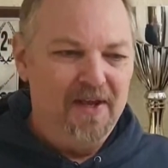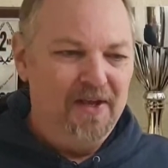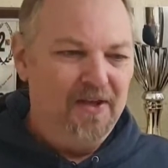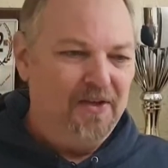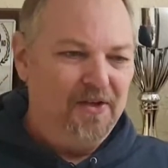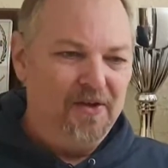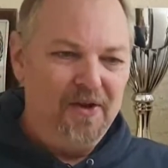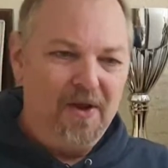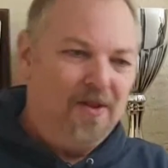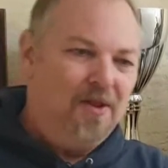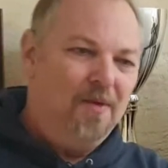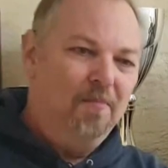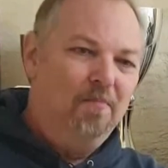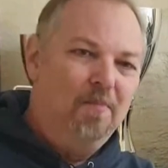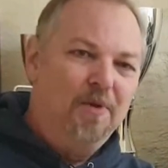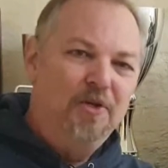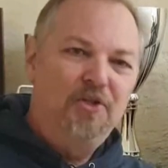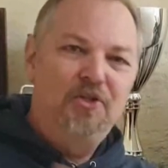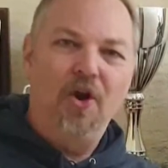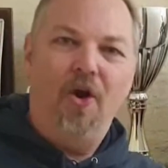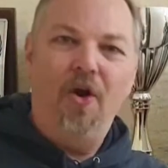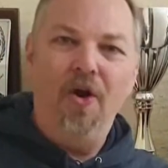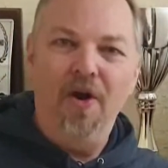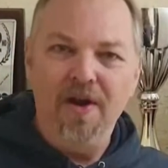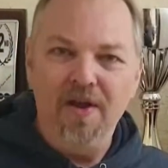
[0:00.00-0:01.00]
the
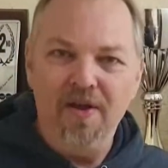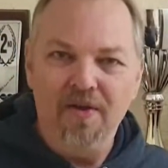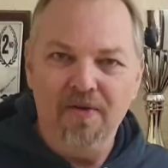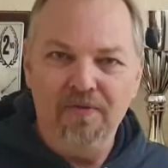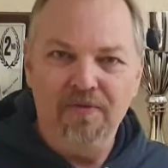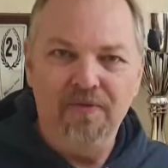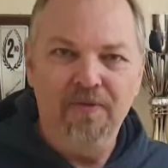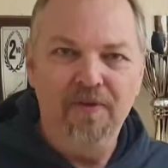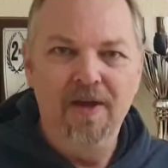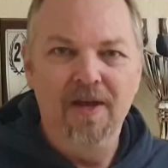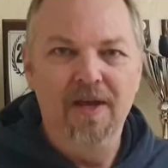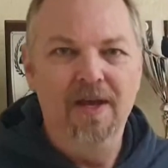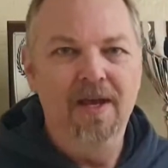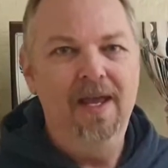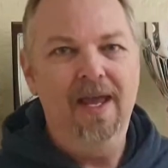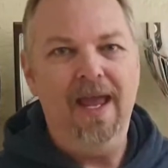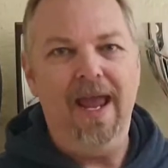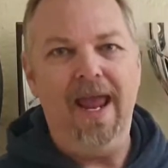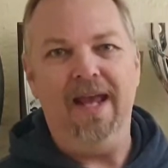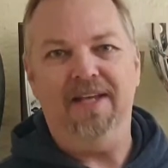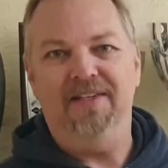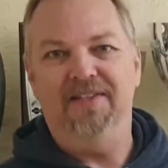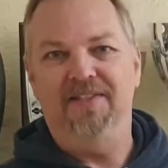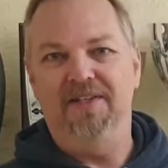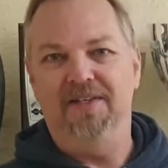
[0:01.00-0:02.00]
majority of
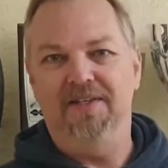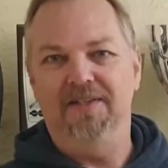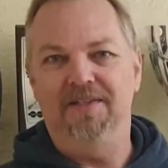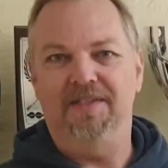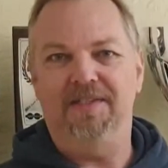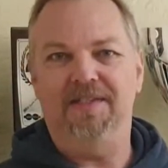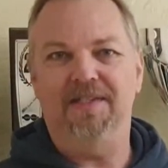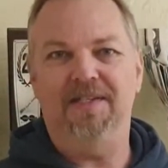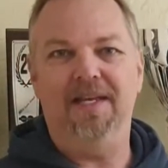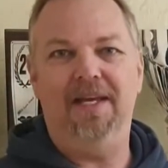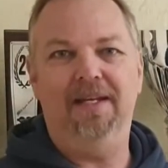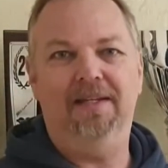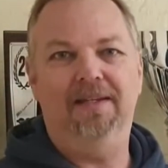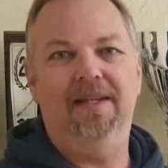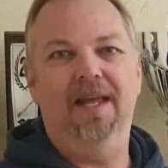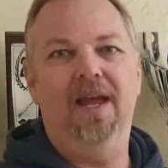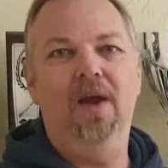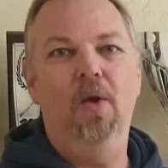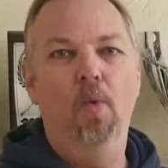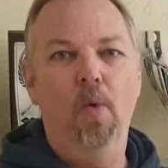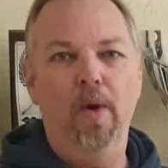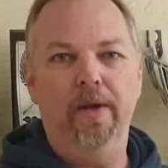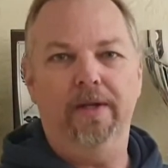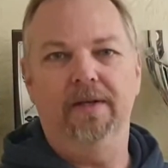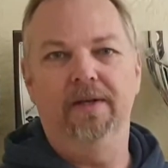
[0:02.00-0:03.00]
accidents that they
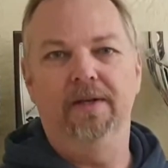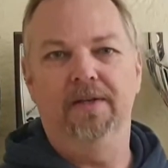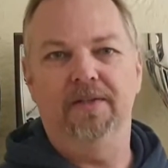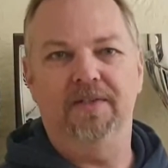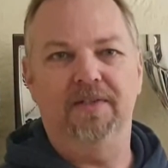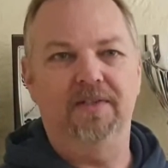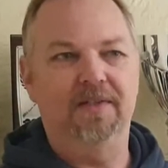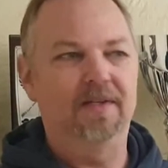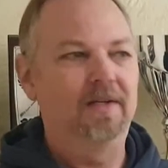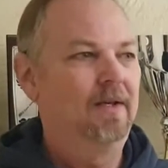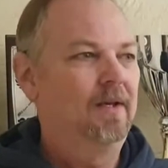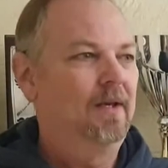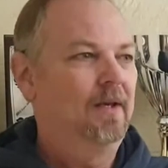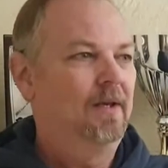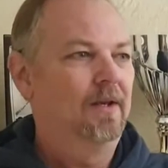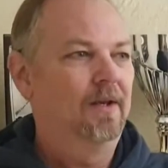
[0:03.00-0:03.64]
witness